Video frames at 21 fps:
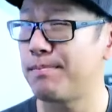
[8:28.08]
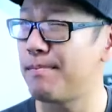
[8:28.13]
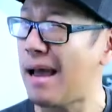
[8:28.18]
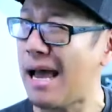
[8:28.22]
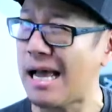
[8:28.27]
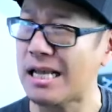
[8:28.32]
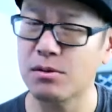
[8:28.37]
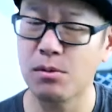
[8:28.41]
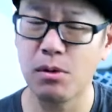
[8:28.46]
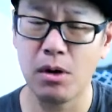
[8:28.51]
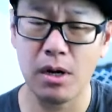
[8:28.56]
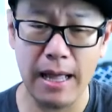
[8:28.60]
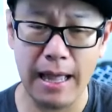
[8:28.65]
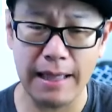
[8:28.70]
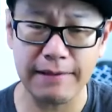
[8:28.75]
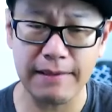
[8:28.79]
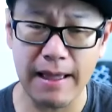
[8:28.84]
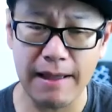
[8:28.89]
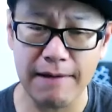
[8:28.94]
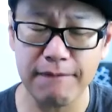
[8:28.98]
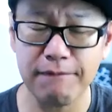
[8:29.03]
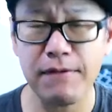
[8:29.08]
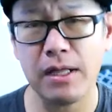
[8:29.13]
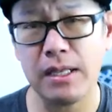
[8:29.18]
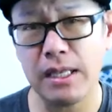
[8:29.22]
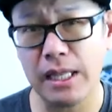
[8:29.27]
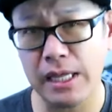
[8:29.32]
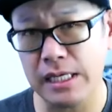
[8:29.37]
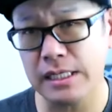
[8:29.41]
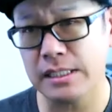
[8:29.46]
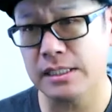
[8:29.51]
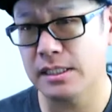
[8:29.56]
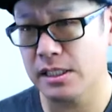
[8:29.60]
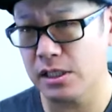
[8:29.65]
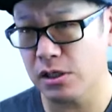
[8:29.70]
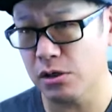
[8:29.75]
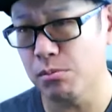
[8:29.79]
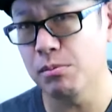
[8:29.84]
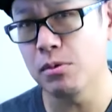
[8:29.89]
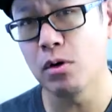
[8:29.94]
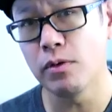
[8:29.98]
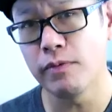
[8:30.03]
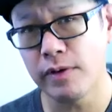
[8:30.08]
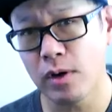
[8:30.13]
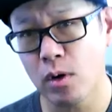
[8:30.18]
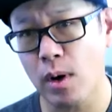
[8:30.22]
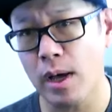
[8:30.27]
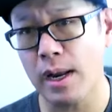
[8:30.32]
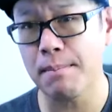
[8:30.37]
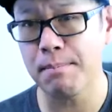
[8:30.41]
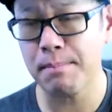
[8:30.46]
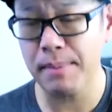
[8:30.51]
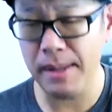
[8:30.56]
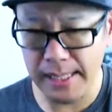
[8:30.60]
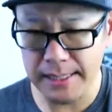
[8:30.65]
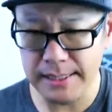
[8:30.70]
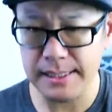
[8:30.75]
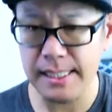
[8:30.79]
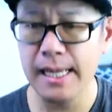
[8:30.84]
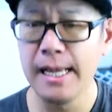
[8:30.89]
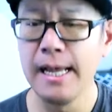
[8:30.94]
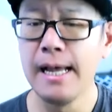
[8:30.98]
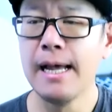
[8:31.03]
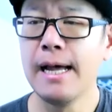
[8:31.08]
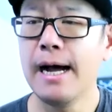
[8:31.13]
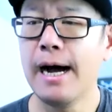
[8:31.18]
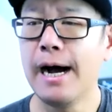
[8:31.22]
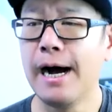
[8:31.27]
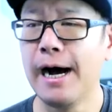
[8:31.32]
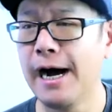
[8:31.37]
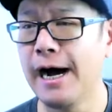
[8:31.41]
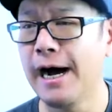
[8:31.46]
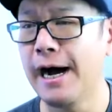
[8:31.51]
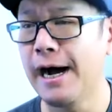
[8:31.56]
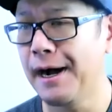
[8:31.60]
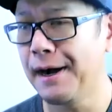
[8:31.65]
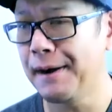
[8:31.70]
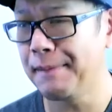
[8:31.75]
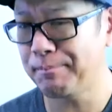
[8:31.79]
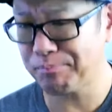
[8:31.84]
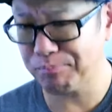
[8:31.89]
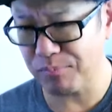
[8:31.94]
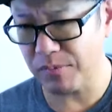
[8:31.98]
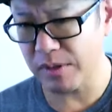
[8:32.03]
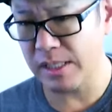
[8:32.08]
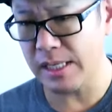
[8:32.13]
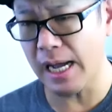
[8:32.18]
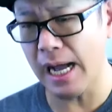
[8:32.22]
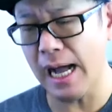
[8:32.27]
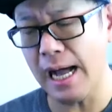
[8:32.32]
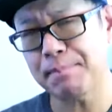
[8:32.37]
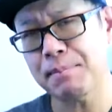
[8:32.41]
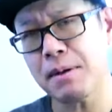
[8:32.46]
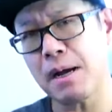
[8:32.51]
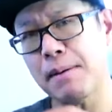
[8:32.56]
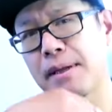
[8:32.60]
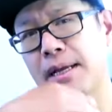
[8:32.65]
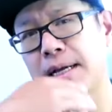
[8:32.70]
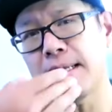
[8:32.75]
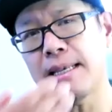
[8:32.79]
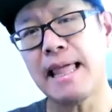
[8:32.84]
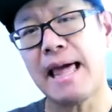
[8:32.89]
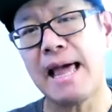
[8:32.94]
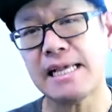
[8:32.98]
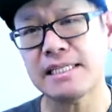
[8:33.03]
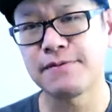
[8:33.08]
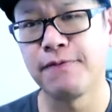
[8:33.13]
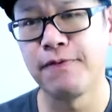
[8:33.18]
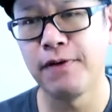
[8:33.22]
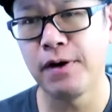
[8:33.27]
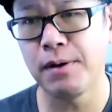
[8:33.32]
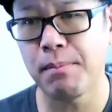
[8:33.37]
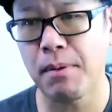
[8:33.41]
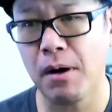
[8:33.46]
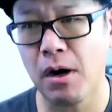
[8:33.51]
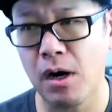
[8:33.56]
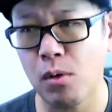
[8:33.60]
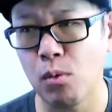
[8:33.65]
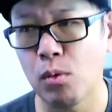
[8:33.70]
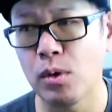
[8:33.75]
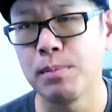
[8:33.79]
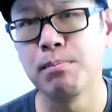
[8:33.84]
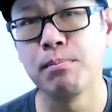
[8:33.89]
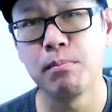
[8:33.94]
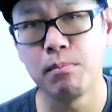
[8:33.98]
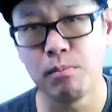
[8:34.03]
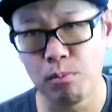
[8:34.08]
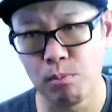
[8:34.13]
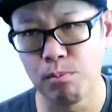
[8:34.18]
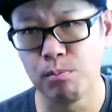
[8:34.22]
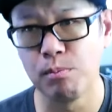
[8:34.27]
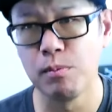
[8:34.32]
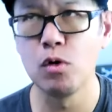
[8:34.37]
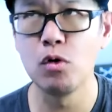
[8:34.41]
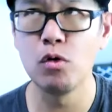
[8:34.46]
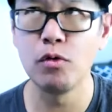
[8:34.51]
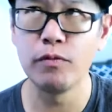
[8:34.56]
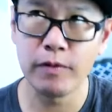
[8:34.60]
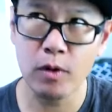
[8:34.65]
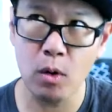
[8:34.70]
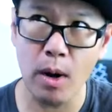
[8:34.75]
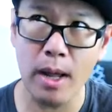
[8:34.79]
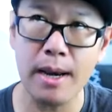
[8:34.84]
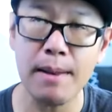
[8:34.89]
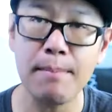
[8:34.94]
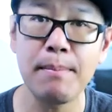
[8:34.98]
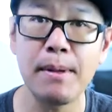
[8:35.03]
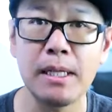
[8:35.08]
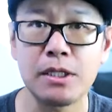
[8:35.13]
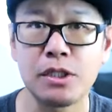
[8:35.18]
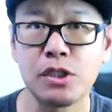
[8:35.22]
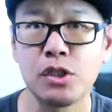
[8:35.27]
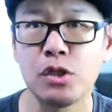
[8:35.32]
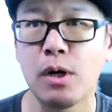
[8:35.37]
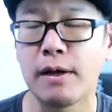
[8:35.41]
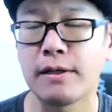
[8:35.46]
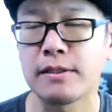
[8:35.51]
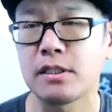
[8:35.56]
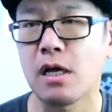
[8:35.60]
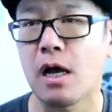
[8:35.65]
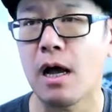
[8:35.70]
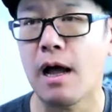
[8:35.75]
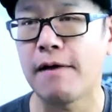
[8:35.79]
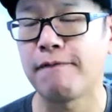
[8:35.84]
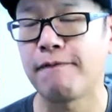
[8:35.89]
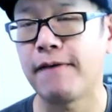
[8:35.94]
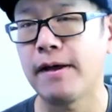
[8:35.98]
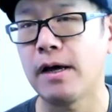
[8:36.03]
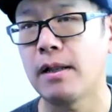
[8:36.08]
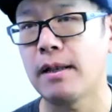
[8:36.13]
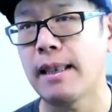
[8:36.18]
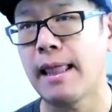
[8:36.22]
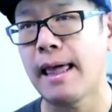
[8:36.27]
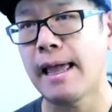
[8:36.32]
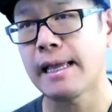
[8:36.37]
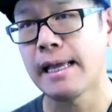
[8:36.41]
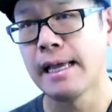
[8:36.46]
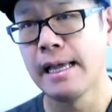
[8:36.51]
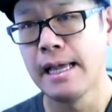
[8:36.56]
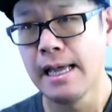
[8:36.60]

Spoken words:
basketball, I felt like it's still moving quite a bit. The upcoming class football would move quite a bit too. I felt like